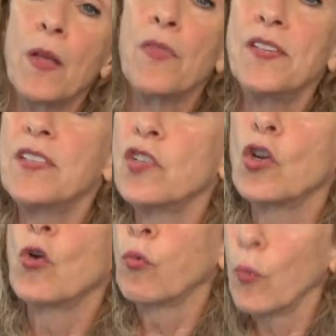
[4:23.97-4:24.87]
this is a
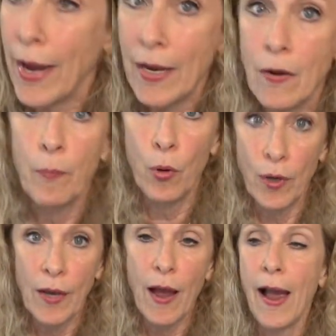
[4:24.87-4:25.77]
great
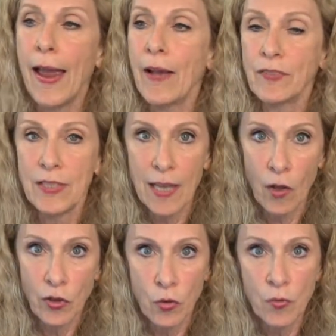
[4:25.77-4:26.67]
book. I have to
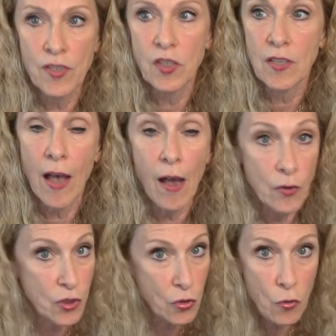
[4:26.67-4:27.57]
tell you, this is
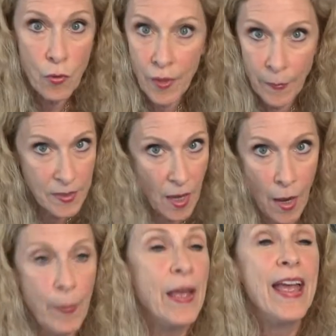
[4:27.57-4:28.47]
two thumbs
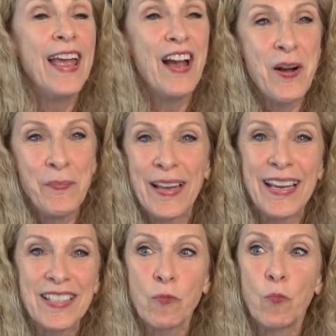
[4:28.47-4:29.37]
up. Um,
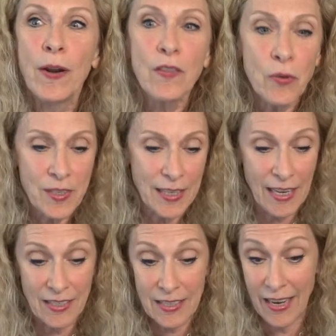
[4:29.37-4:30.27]
it's one of those things,
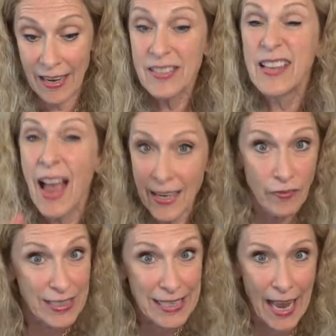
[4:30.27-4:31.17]
it's, it is kind of
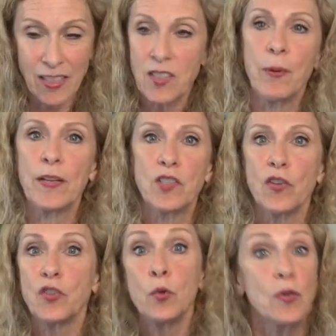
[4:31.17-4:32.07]
a test, but it's
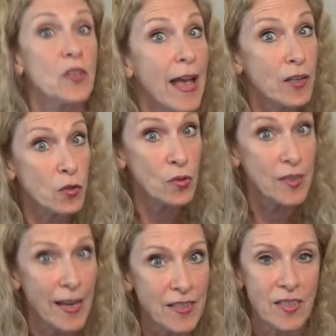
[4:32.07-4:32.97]
also
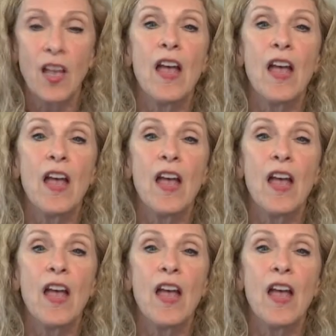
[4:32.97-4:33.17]
exercises,